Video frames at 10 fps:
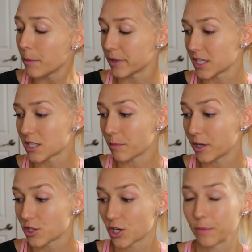But since I'm
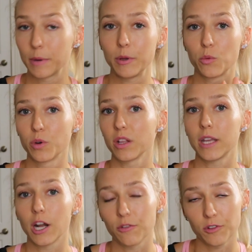unsure, I'm gonna be really
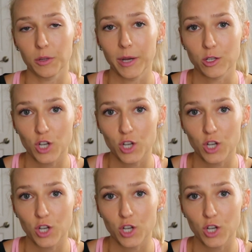careful about